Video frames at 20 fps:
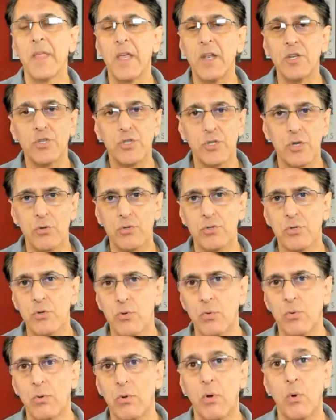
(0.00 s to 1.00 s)
and it shows
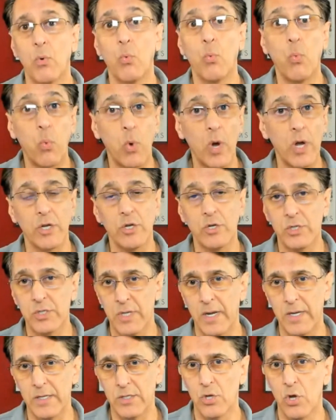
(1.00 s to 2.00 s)
Google what your
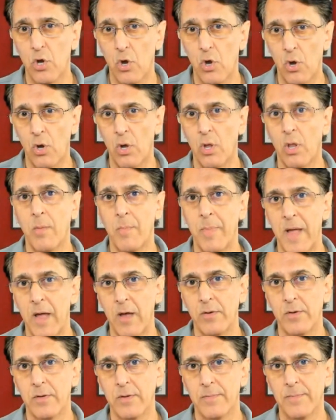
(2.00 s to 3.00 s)
site's all
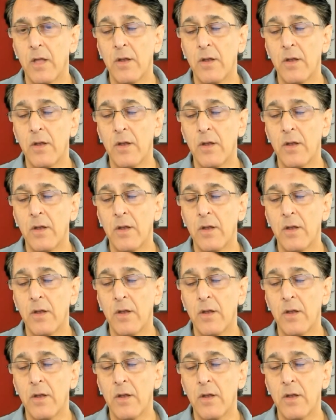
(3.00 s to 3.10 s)
about.